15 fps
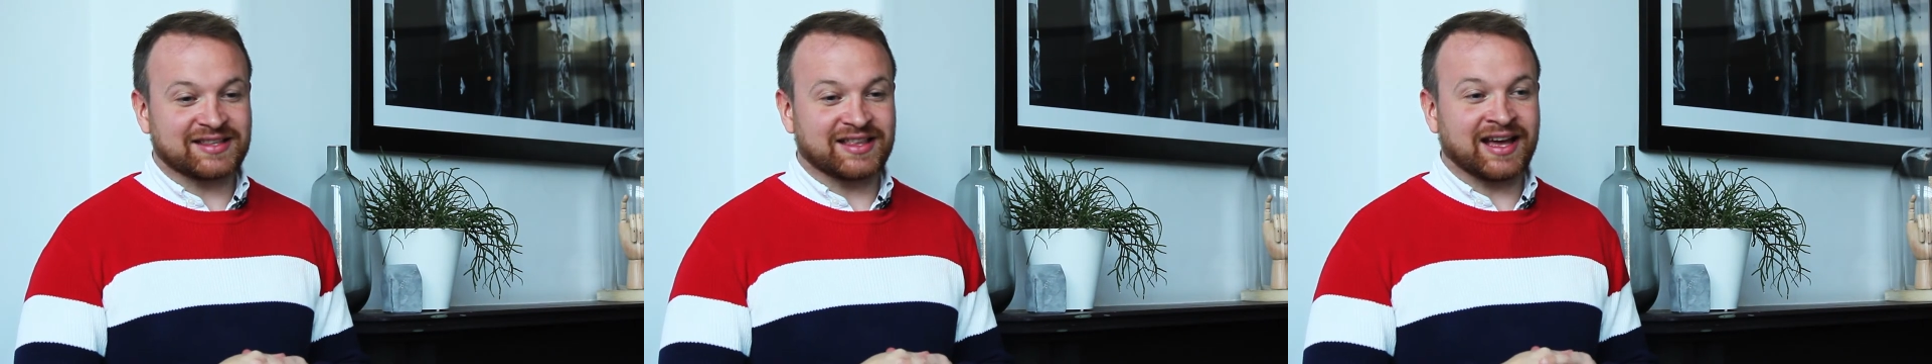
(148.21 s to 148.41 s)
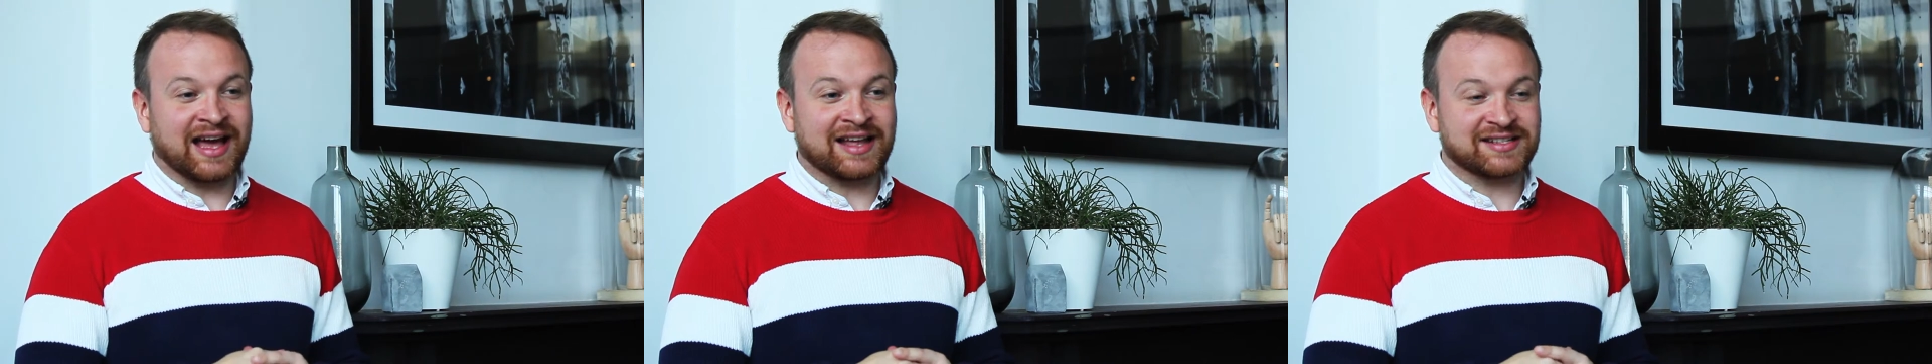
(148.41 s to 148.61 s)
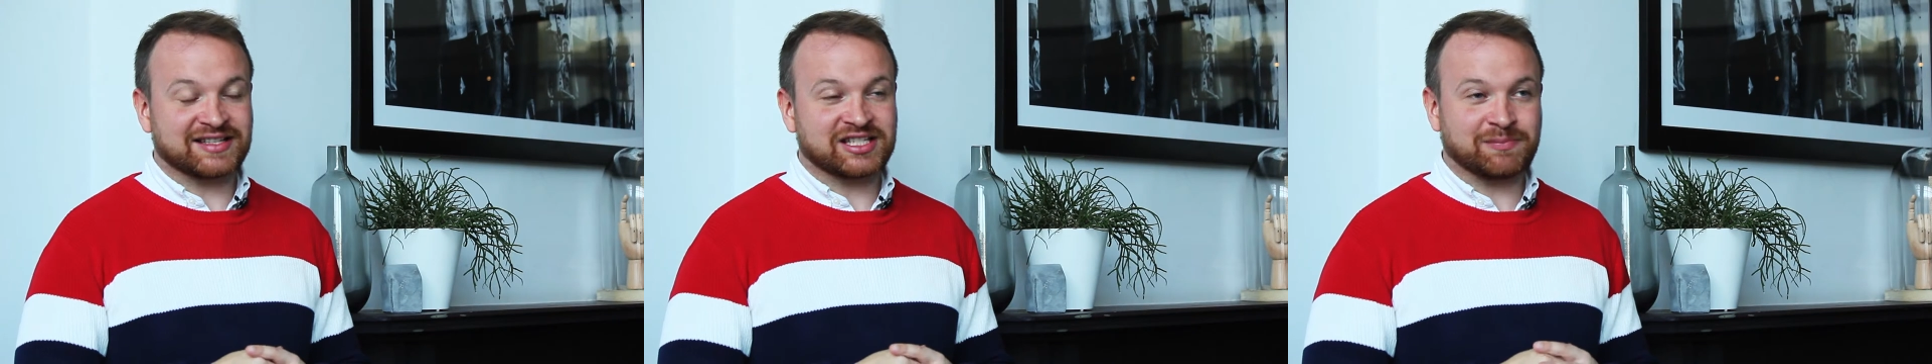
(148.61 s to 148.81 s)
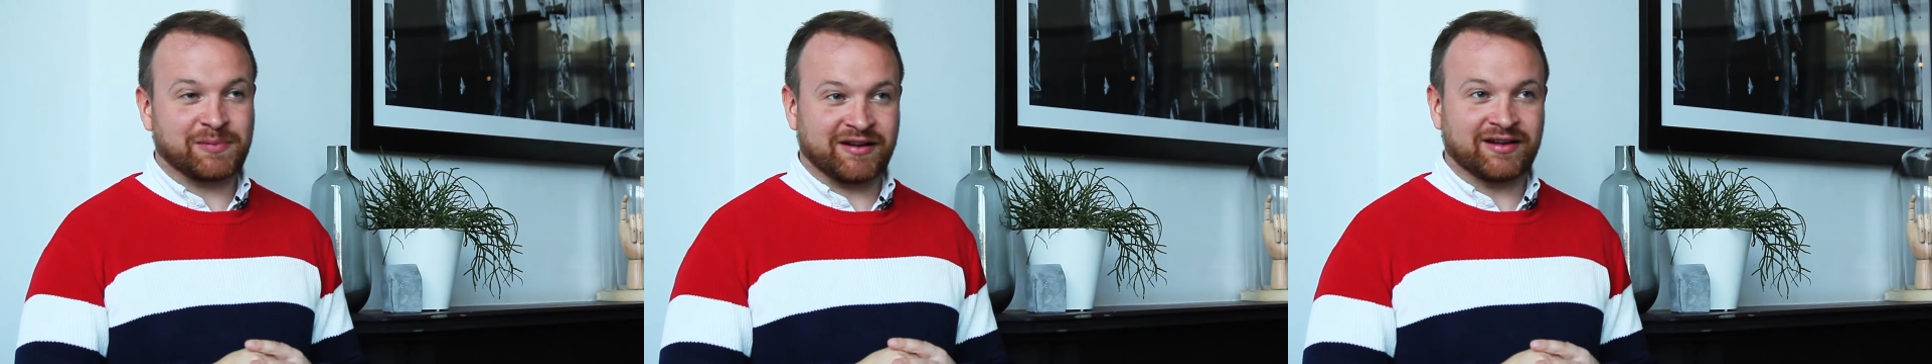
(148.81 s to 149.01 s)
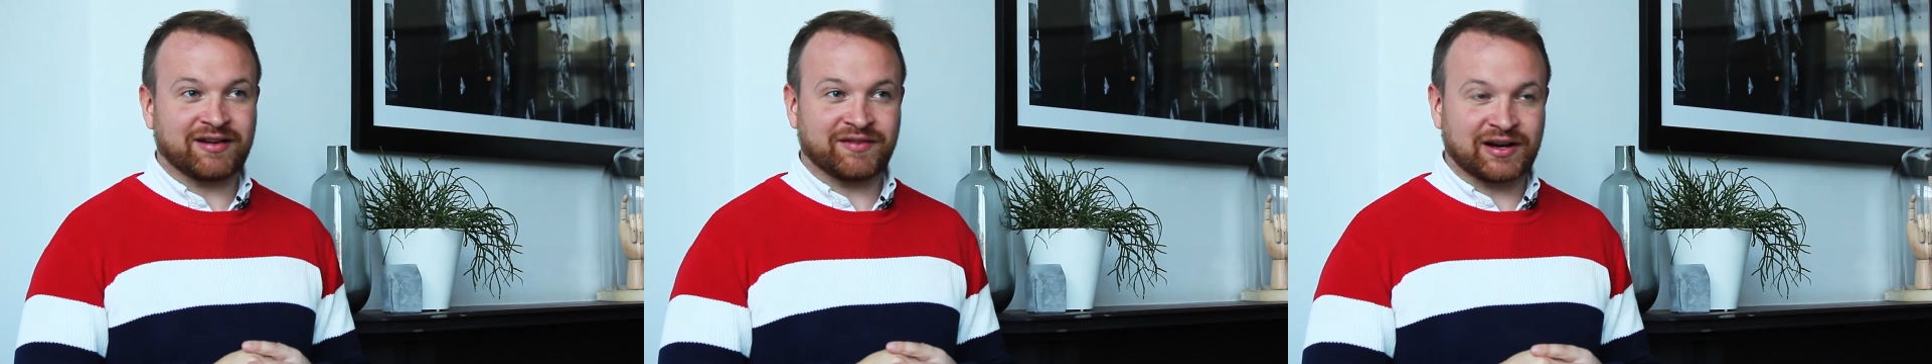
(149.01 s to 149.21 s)
that has the
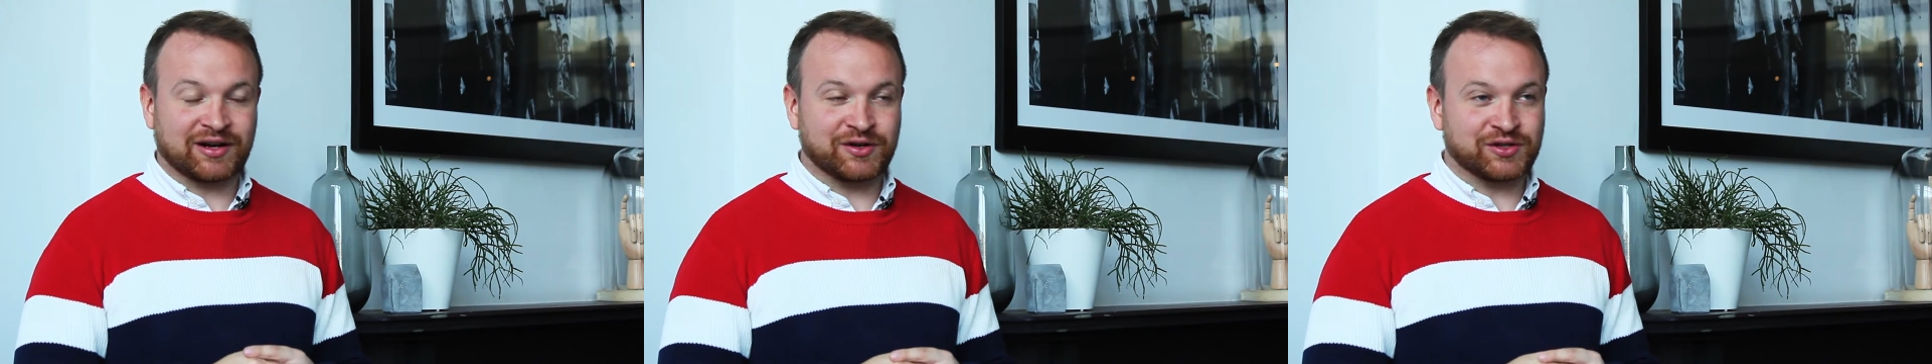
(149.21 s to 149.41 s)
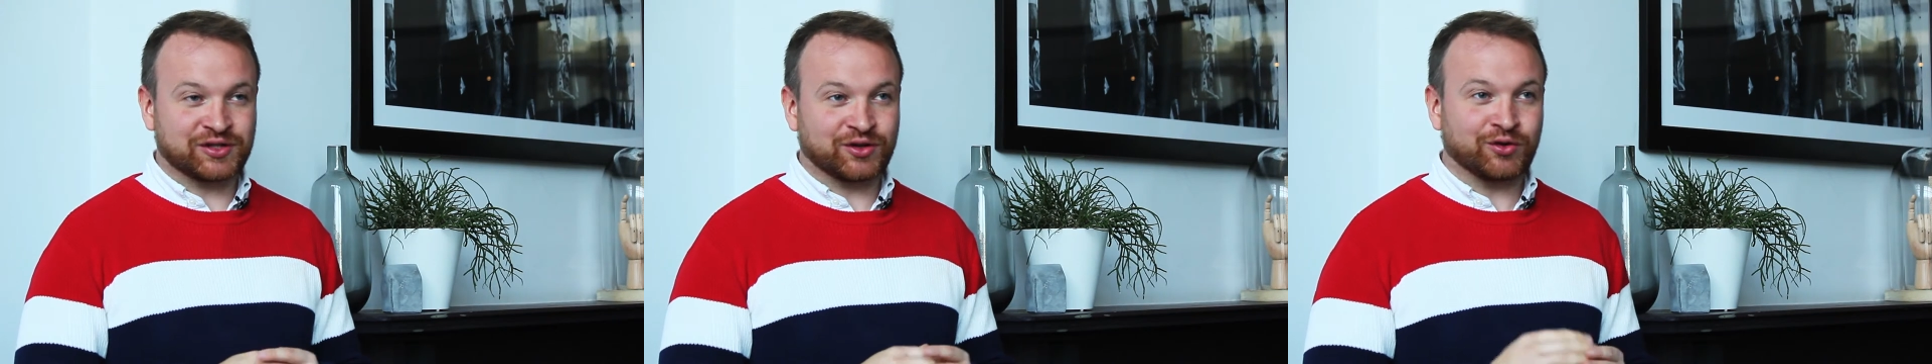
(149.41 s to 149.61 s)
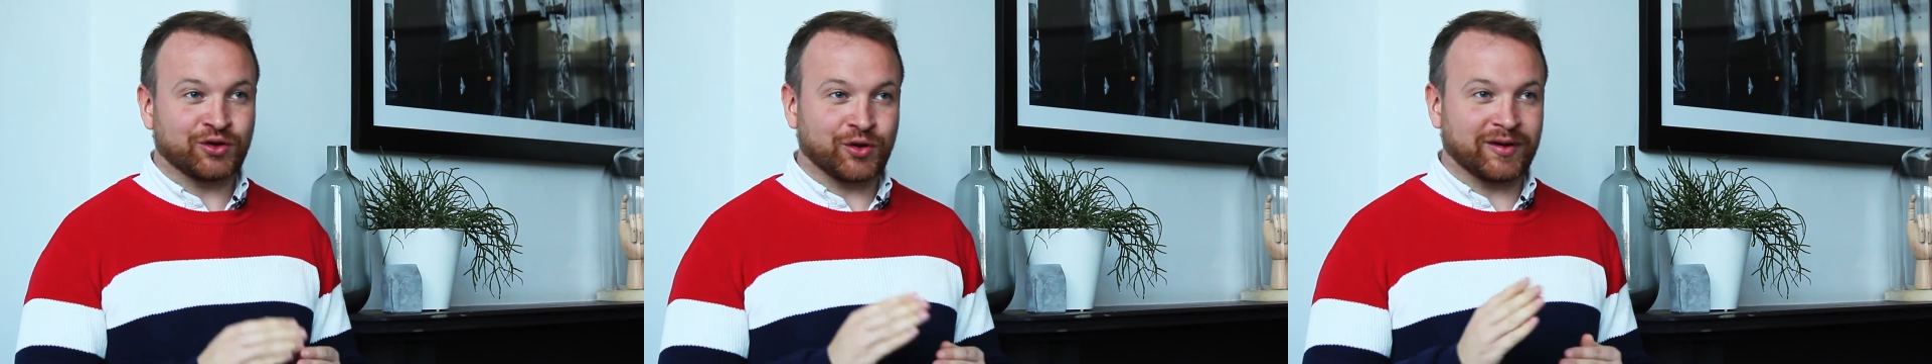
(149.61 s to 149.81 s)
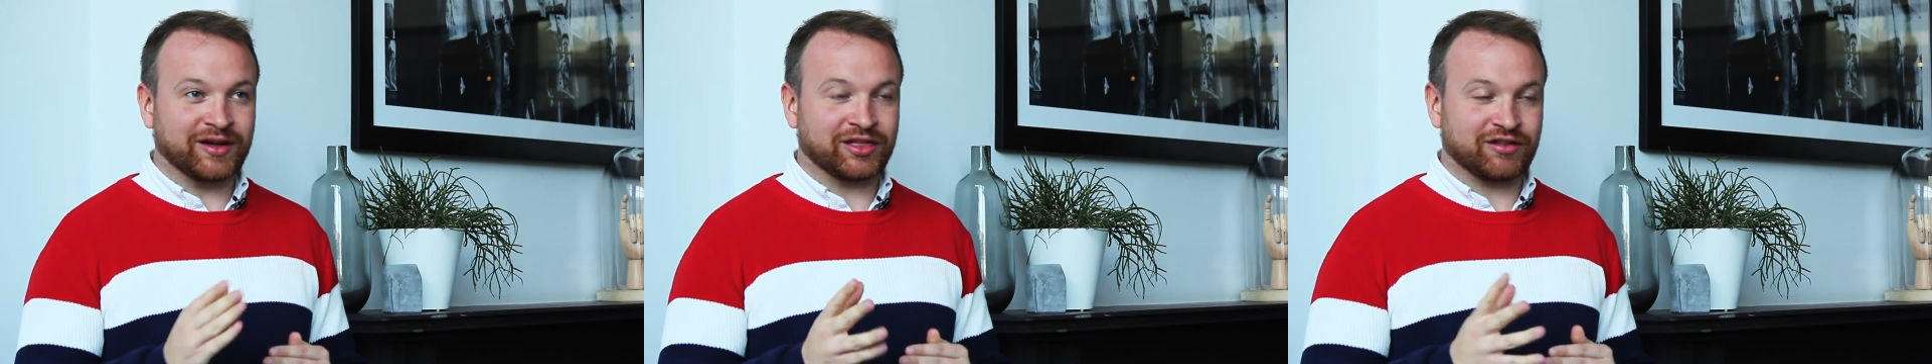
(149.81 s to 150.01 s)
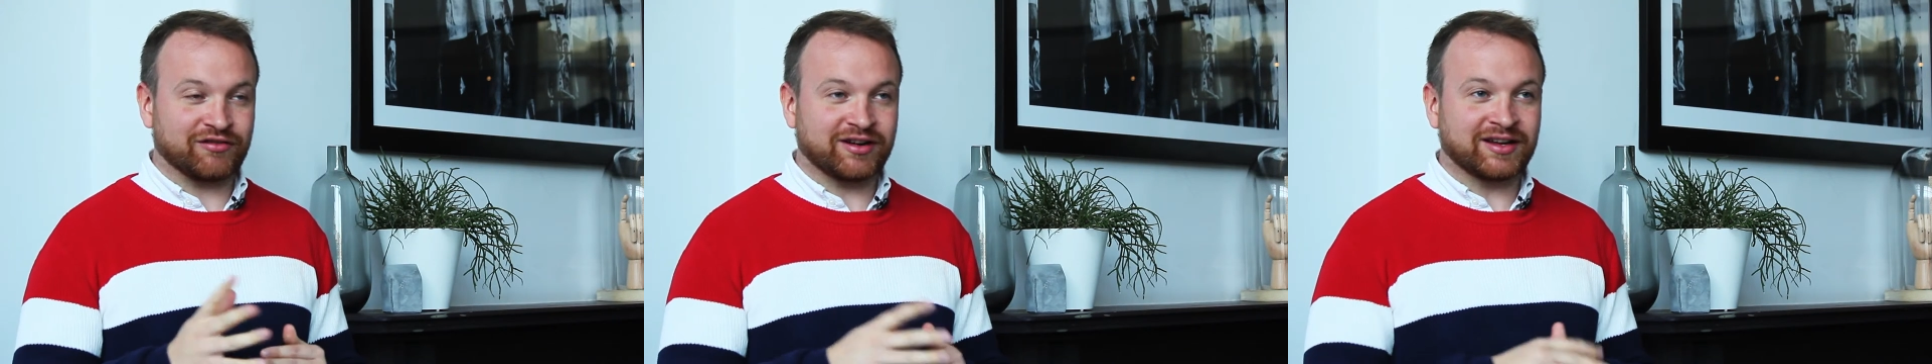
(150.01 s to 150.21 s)
spirit of inclusion all the way
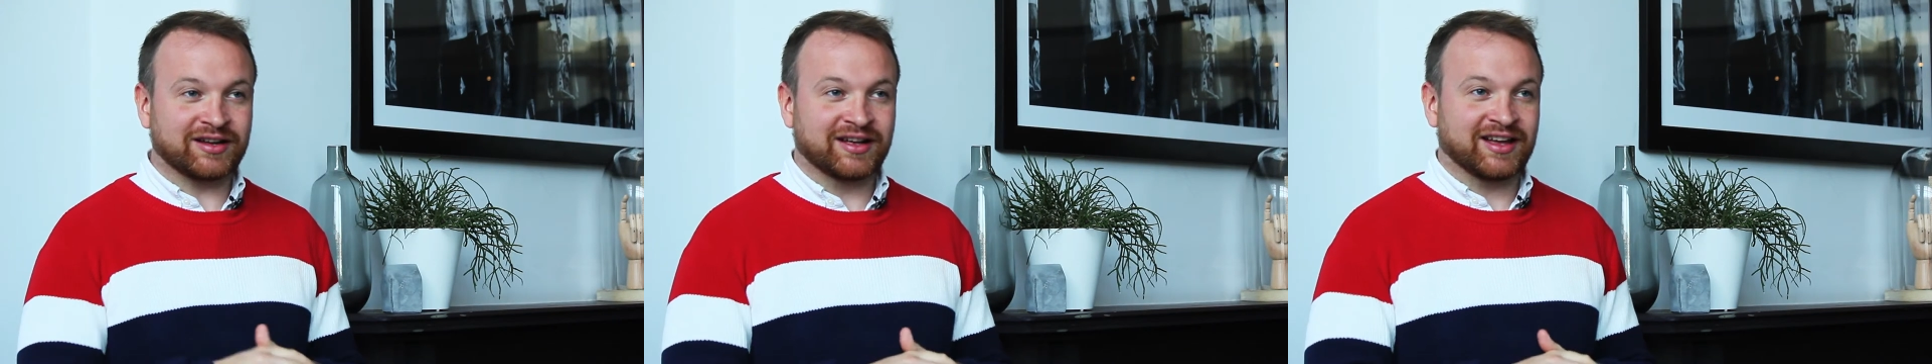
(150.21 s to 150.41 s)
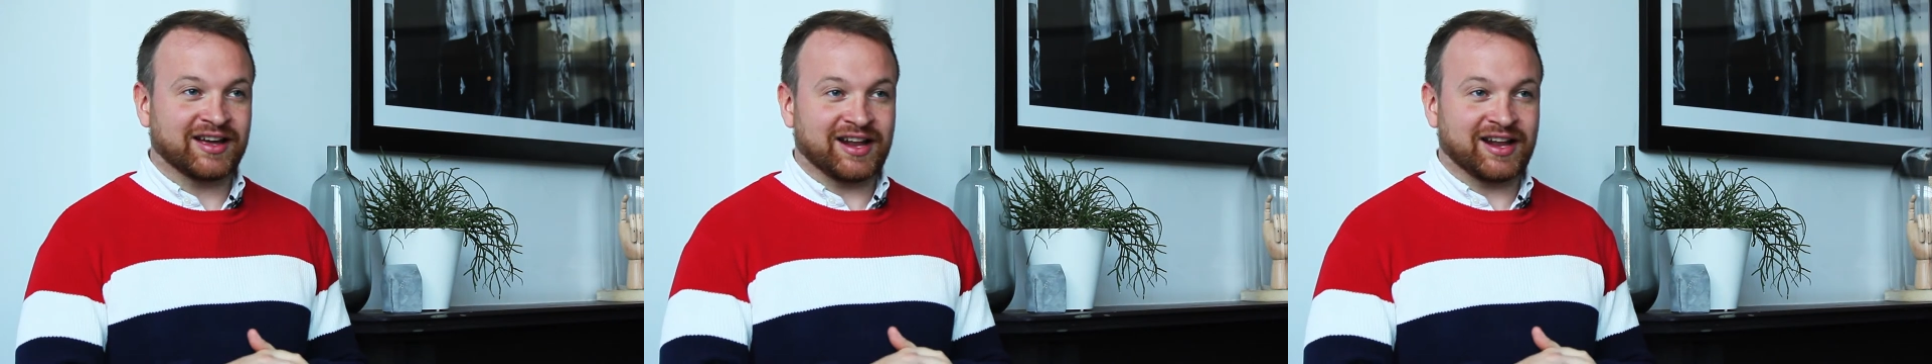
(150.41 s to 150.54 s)
through it.